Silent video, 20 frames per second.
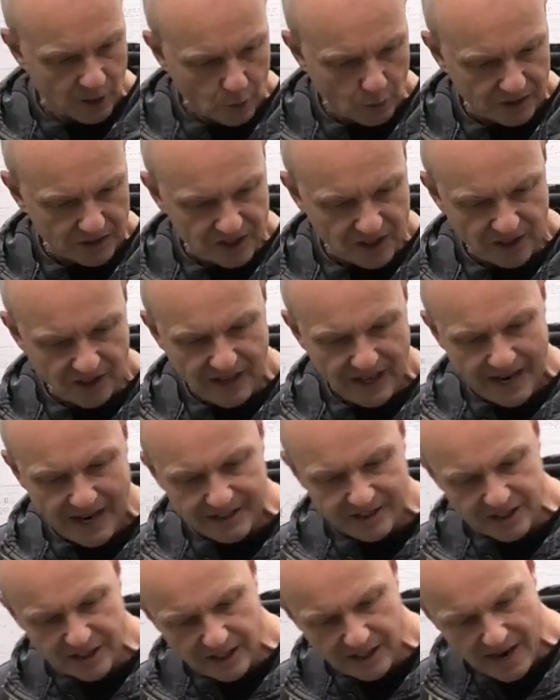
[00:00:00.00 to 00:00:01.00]
we can see the
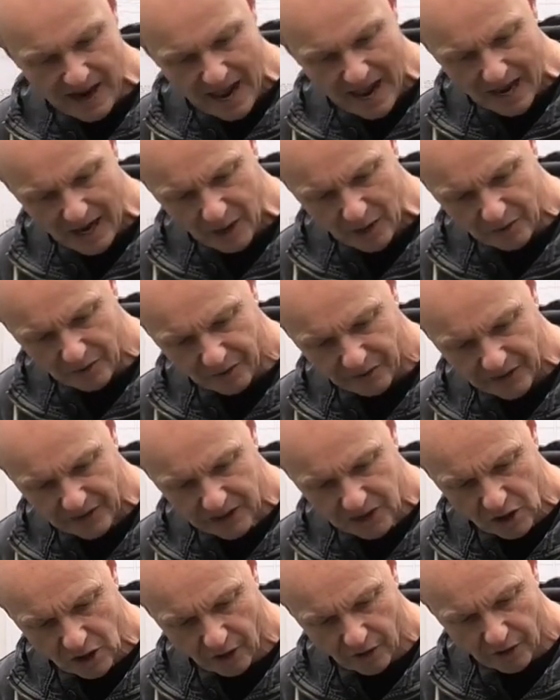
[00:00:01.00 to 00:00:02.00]
engine now
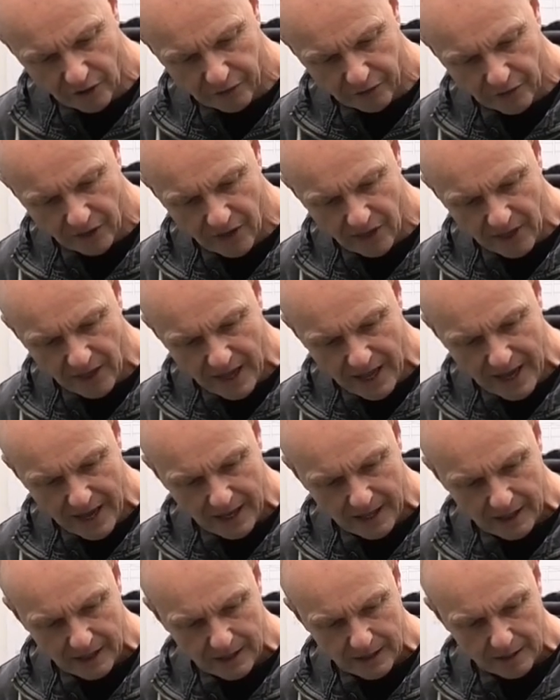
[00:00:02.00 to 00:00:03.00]
fits on the front
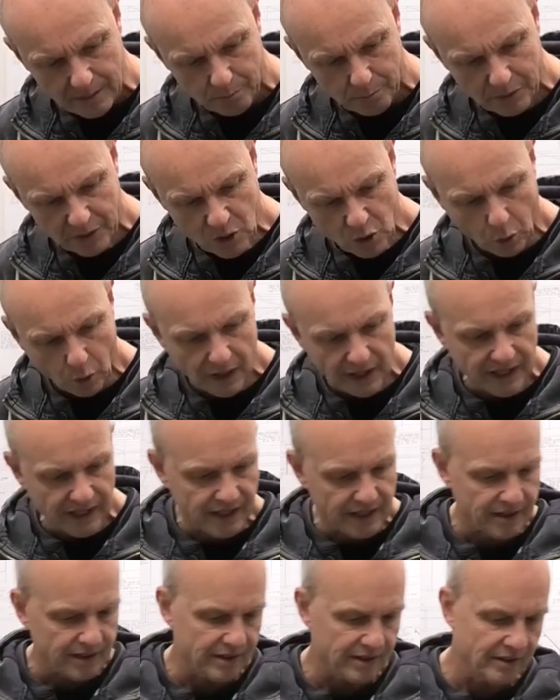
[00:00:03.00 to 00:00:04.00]
there
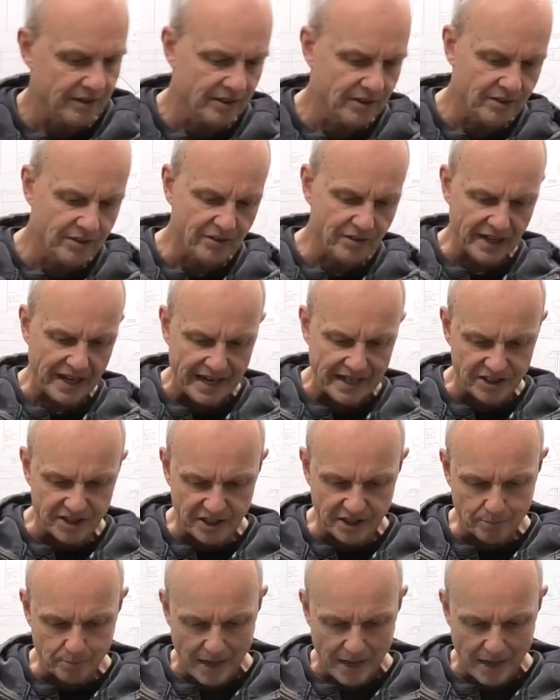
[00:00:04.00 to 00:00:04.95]
between the engine